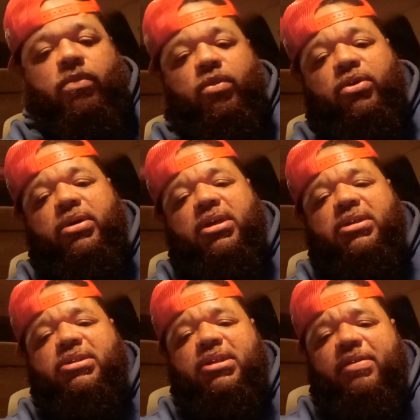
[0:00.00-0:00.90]
Real
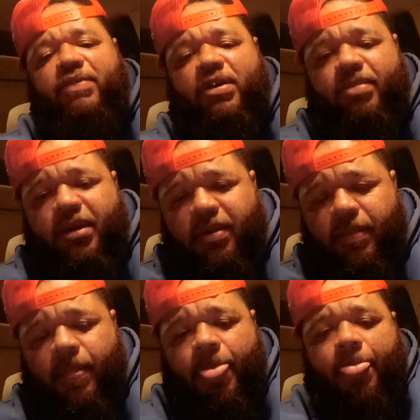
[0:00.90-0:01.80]
Kens TV, man.
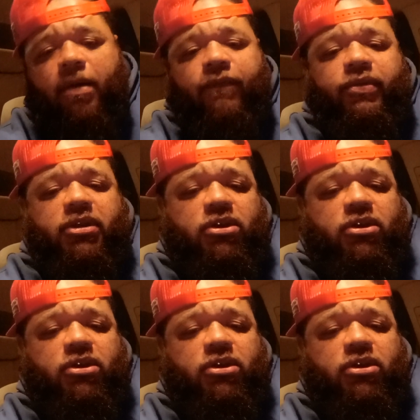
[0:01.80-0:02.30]
Hopefully